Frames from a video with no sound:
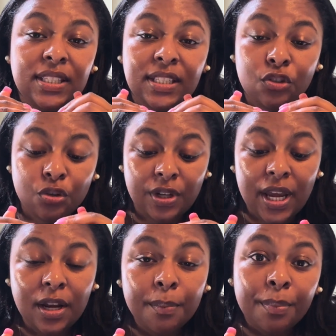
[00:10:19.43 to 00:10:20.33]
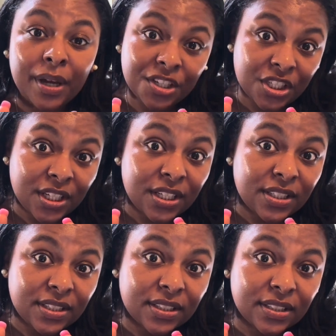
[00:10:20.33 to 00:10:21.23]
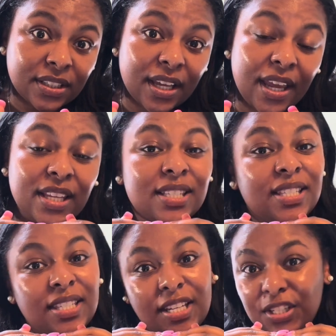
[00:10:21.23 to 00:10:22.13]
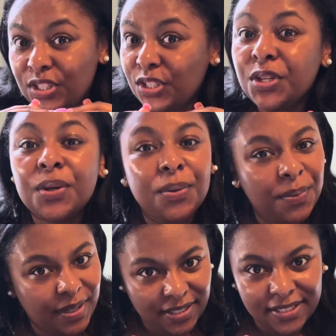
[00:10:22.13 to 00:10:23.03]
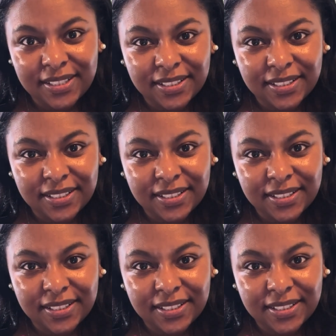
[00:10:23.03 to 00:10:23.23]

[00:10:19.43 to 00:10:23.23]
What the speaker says: create a budget and stick to it.